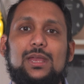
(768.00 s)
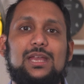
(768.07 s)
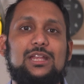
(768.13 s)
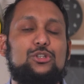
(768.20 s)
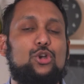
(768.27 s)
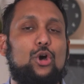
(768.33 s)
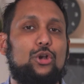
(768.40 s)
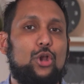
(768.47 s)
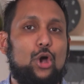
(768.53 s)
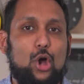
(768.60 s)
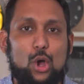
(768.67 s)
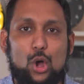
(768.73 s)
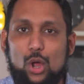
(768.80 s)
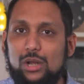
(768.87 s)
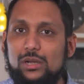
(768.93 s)
It's got
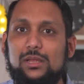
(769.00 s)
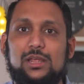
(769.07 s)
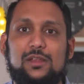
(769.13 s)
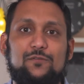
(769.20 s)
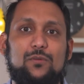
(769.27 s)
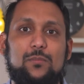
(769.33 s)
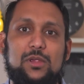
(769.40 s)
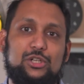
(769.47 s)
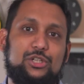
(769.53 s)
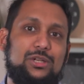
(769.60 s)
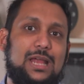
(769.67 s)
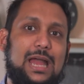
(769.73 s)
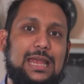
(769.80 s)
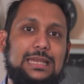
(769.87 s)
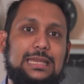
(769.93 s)
all the
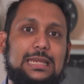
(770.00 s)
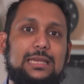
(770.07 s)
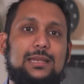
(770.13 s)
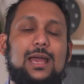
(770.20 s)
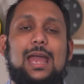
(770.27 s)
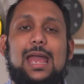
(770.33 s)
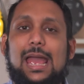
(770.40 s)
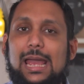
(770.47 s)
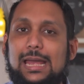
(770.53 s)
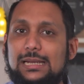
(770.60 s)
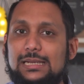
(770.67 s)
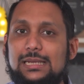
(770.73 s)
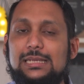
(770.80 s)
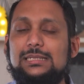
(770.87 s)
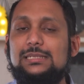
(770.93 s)
information I need,
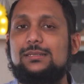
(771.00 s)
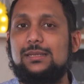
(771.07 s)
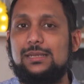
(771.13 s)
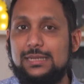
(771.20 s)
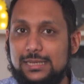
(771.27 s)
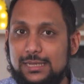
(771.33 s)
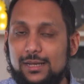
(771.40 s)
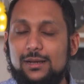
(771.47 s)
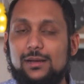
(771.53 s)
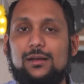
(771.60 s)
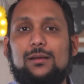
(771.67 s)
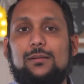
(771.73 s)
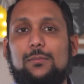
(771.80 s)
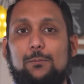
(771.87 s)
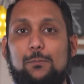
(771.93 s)
at least here,
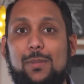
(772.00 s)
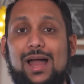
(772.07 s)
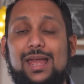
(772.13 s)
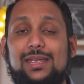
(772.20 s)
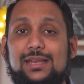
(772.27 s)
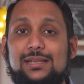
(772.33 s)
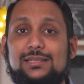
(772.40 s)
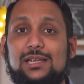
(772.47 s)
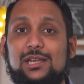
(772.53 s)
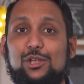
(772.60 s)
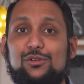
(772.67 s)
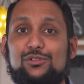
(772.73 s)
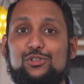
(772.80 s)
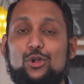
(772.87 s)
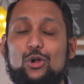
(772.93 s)
buying and selling
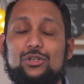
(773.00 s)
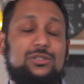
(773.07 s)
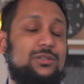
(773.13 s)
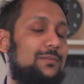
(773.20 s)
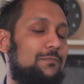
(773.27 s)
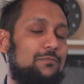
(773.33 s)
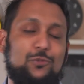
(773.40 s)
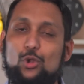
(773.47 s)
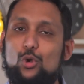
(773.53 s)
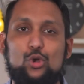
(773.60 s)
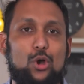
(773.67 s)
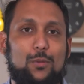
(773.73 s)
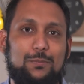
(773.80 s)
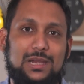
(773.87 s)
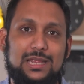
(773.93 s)
of stocks, no
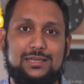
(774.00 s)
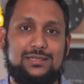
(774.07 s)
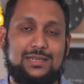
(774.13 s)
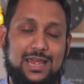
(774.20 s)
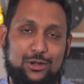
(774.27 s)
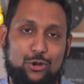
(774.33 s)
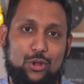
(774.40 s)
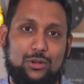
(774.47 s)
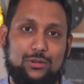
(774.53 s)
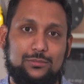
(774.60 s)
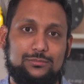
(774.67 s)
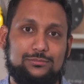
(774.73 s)
complaints at all.